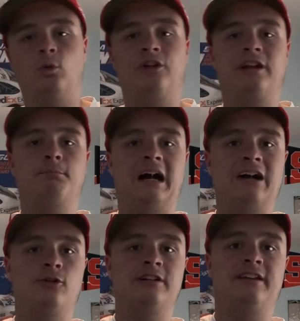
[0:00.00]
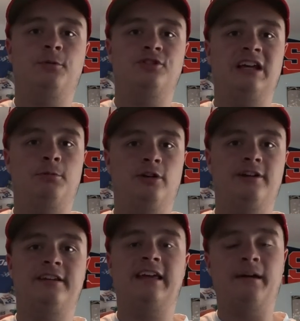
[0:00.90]
William Byron, he was able to
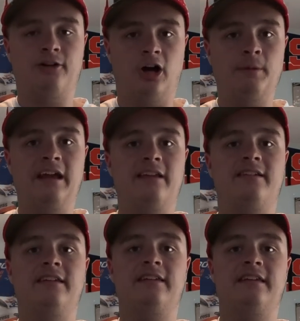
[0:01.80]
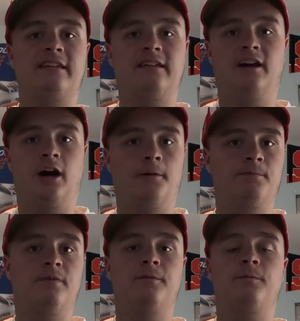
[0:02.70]
come in
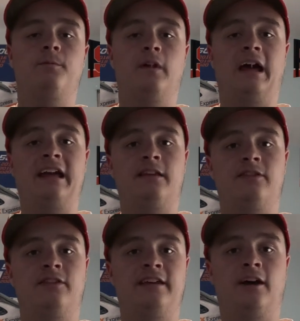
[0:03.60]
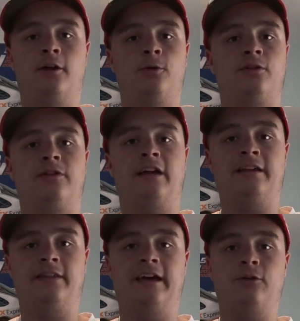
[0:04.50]
ahead of
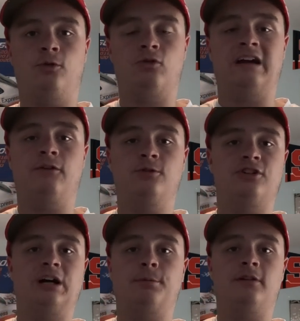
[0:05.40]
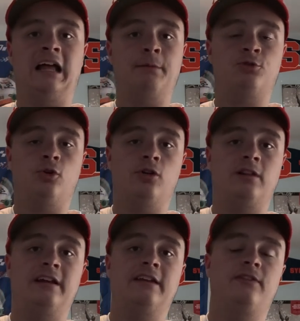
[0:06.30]
the Hendrick drivers a couple laps
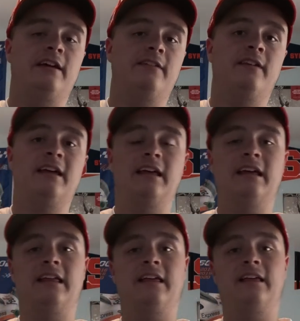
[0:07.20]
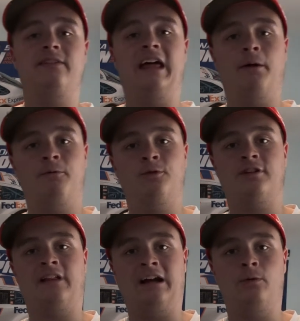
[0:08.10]
early, and then that was
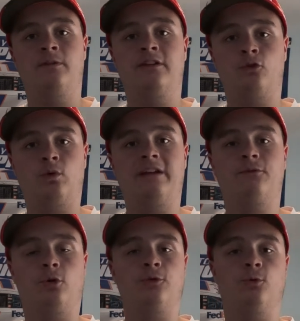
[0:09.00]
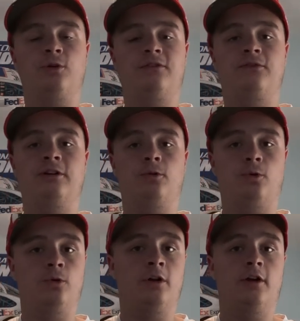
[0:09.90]
allowed the 24 and Rudy
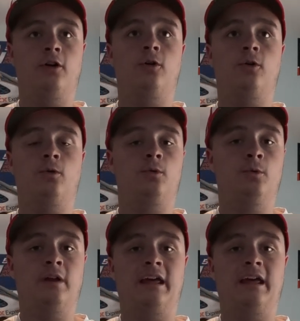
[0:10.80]
Fiegel, who